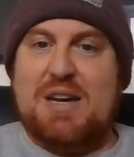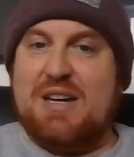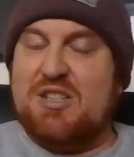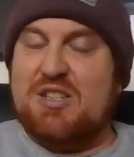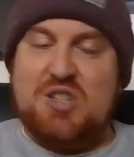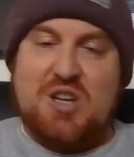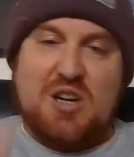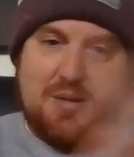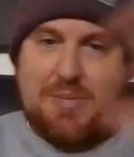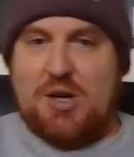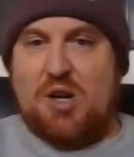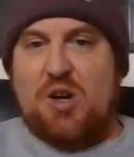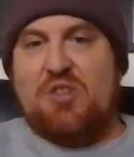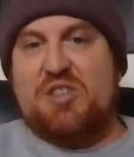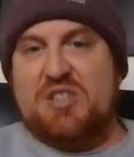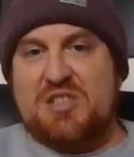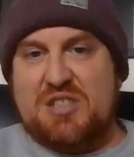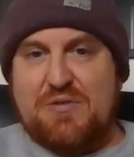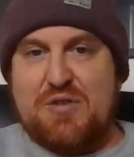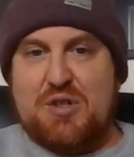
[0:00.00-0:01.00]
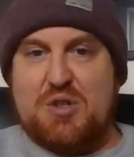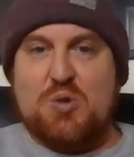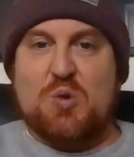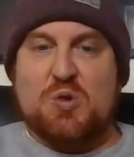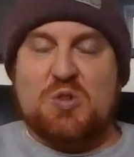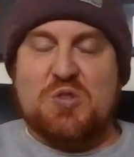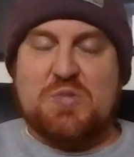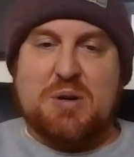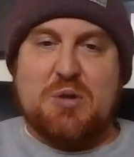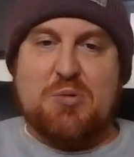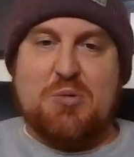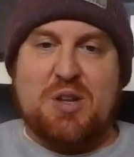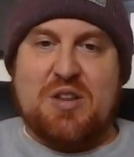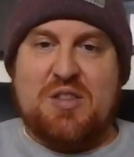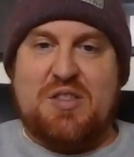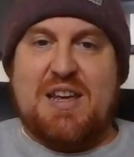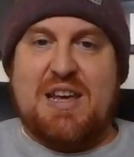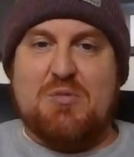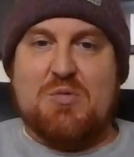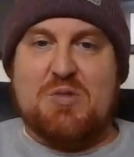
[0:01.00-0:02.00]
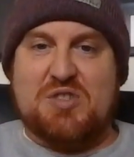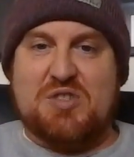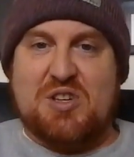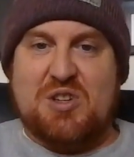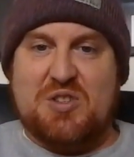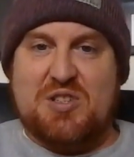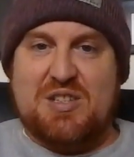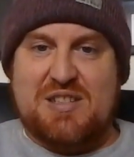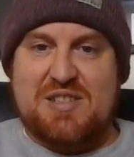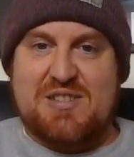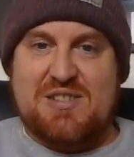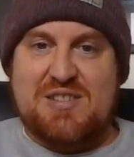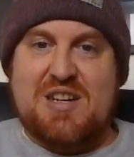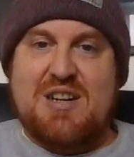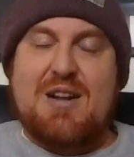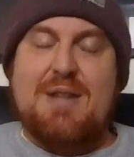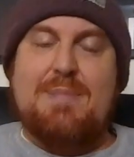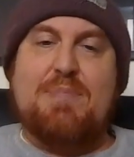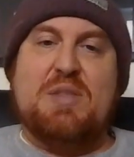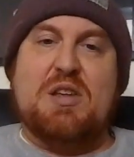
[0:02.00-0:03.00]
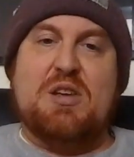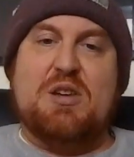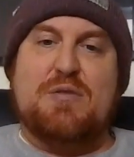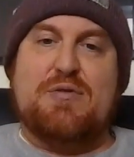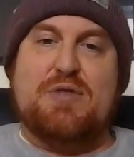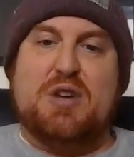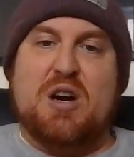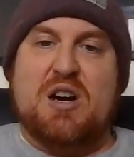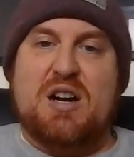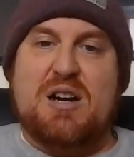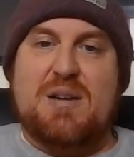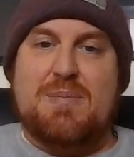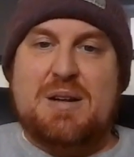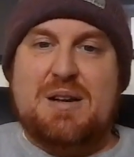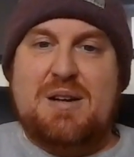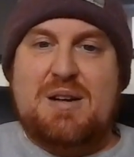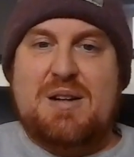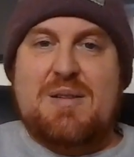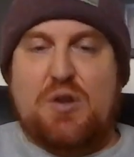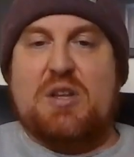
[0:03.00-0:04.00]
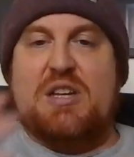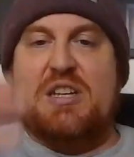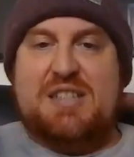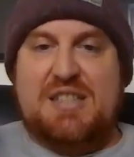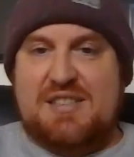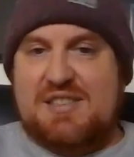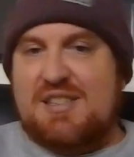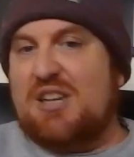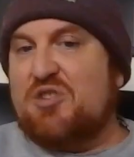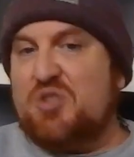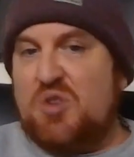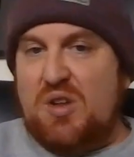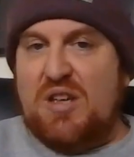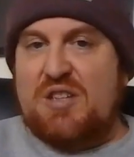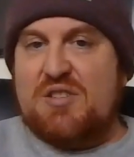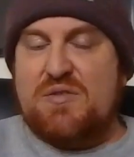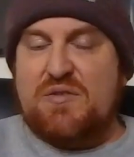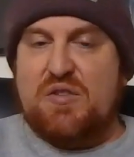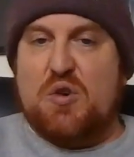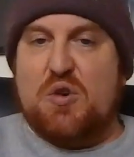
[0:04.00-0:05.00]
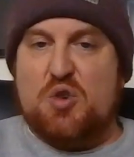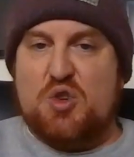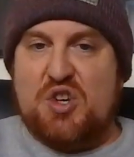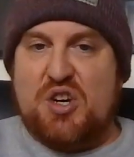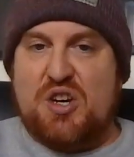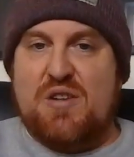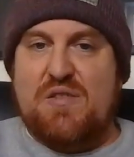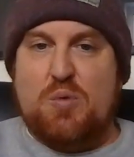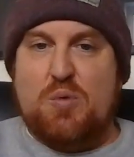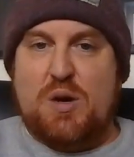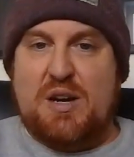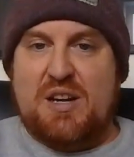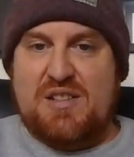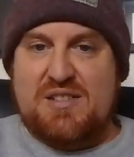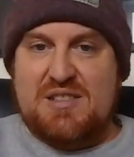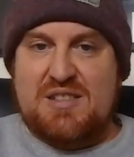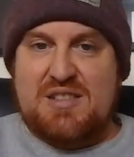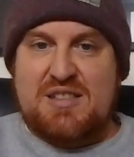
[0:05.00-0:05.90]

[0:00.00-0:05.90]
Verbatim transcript: I could talk about all these different tools, but really the end result is that you've got fully decentralized version of what